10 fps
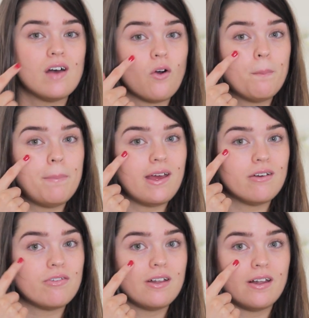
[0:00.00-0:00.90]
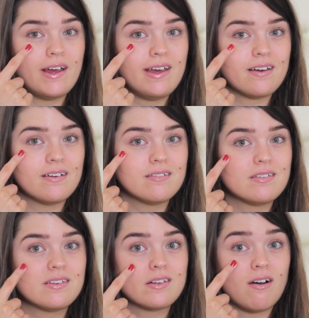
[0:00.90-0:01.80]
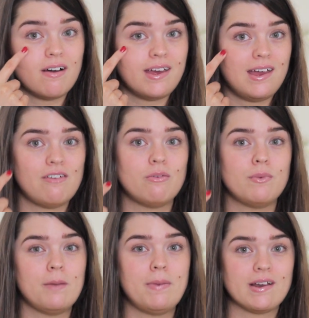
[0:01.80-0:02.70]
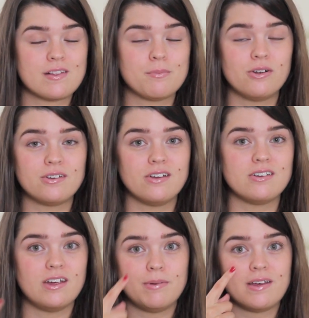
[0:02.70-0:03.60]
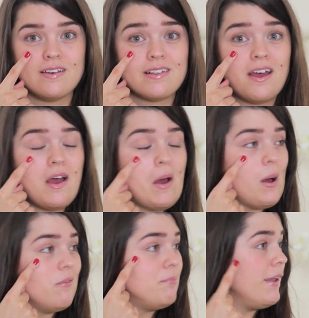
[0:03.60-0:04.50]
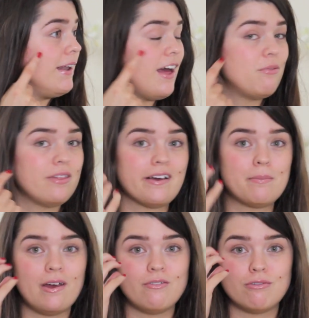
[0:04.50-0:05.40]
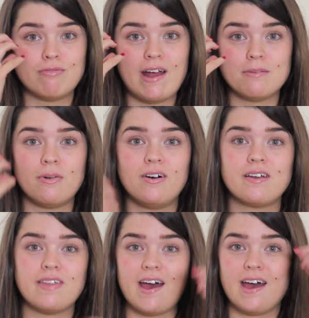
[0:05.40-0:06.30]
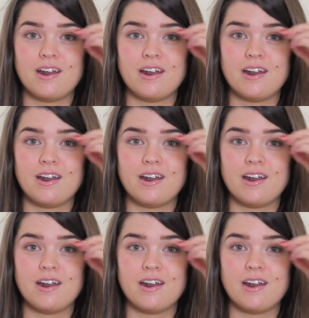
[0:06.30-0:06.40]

I've got a bit of a like scar here from where I picked a spot. Don't do it, because I've been left with like a bit of a red mark there.